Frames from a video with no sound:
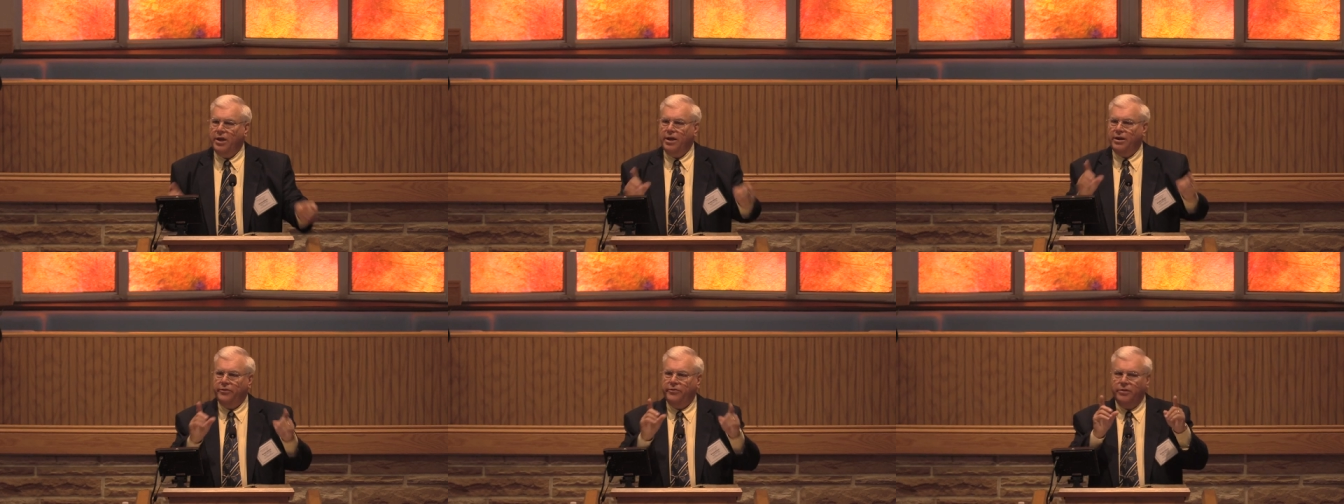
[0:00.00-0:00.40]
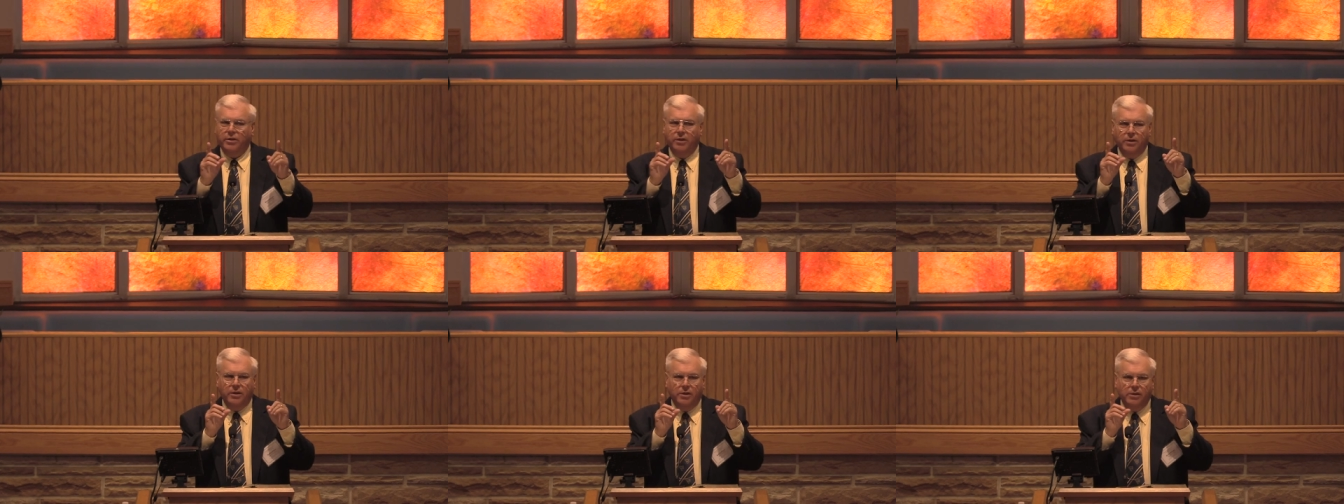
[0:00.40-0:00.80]

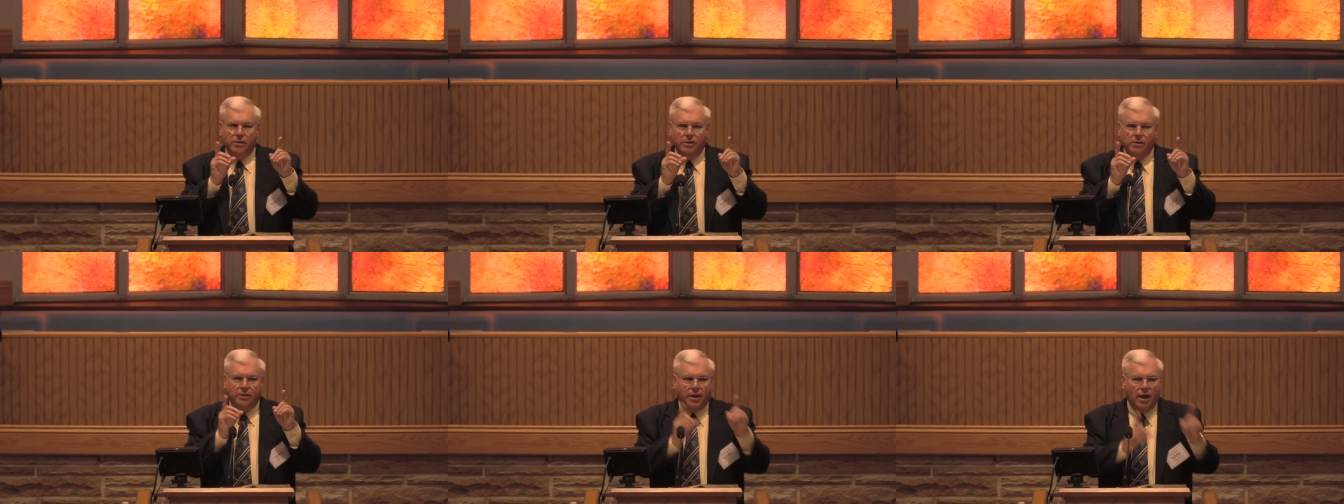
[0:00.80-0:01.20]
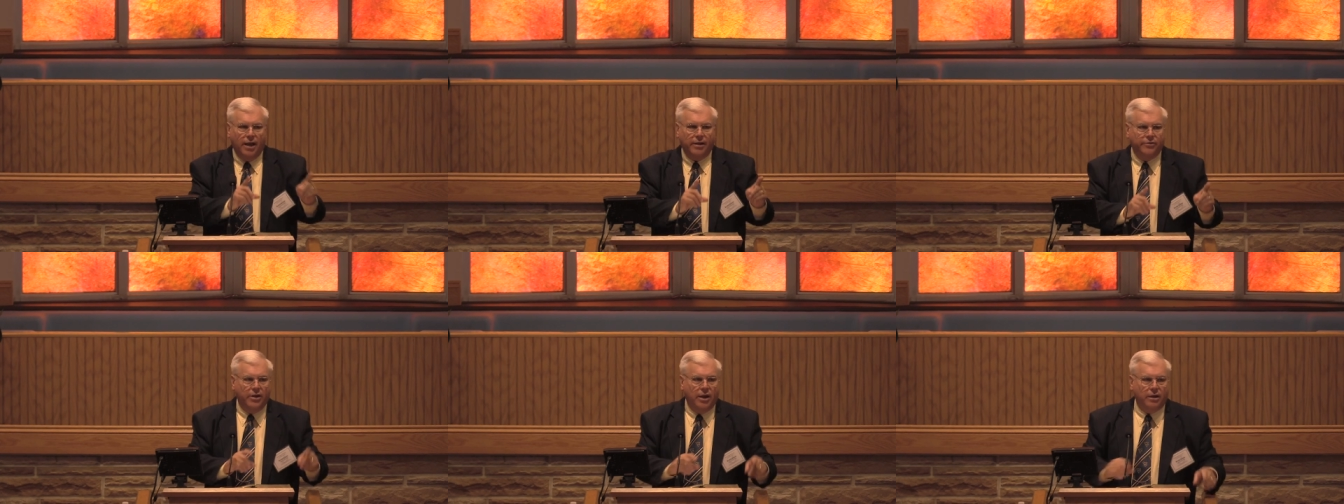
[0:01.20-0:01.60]
says
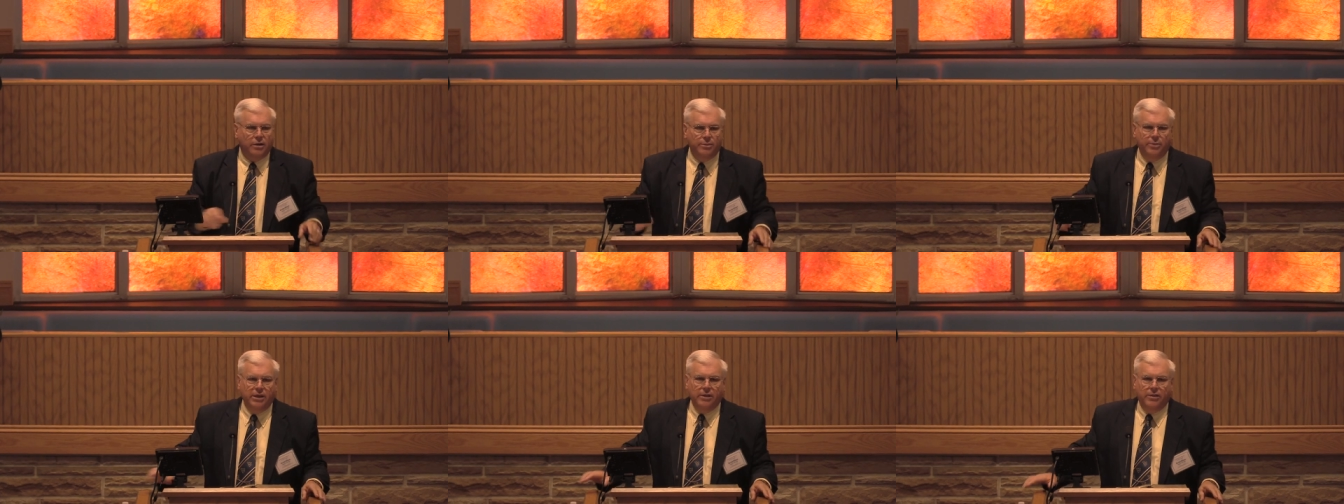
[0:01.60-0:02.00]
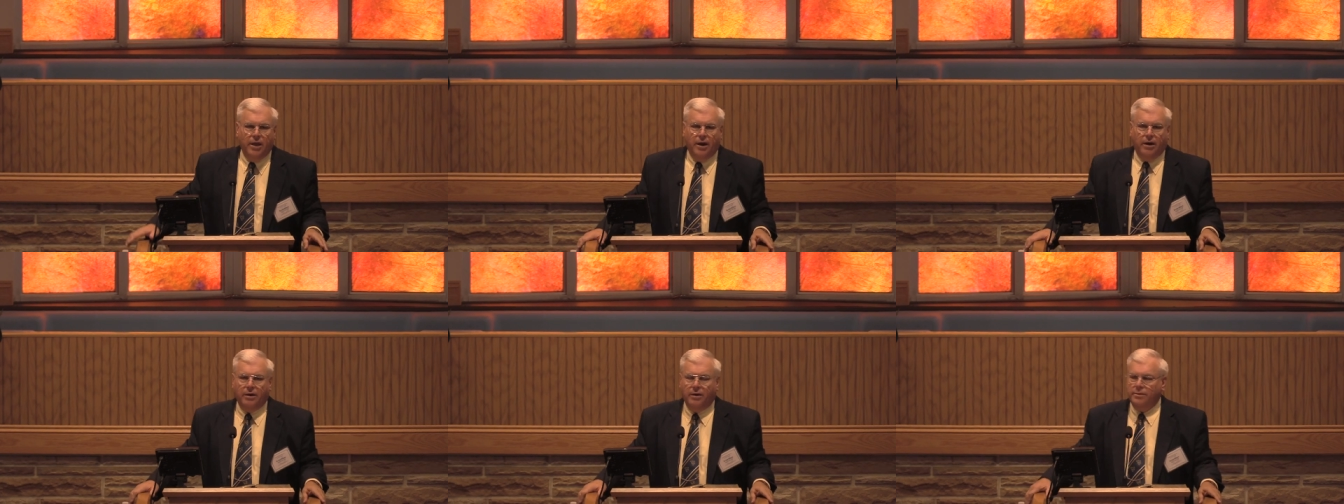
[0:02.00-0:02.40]
God's not going to be
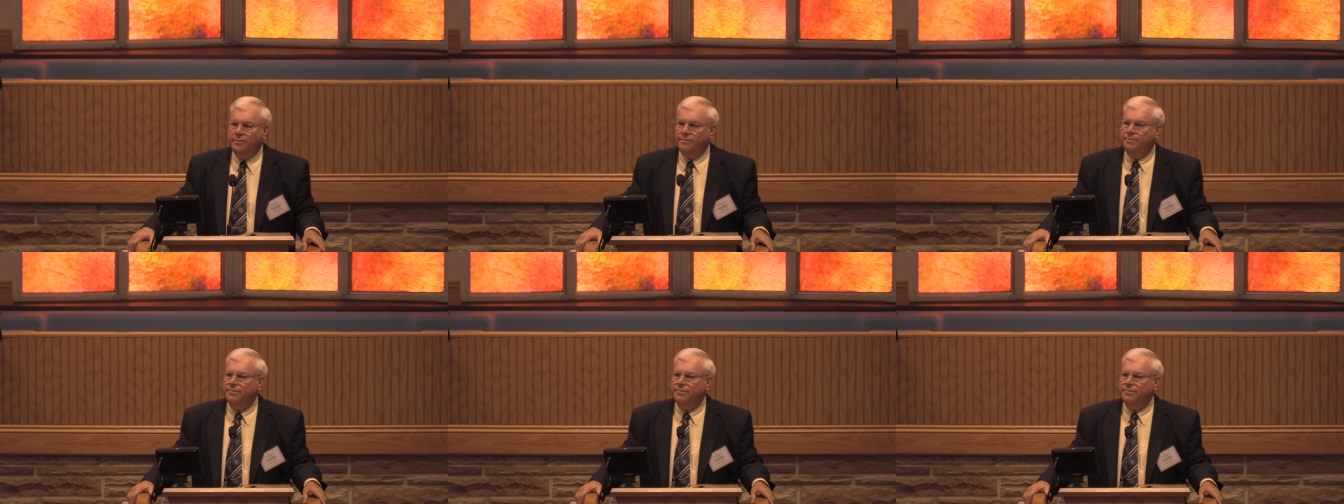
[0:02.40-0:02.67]
there.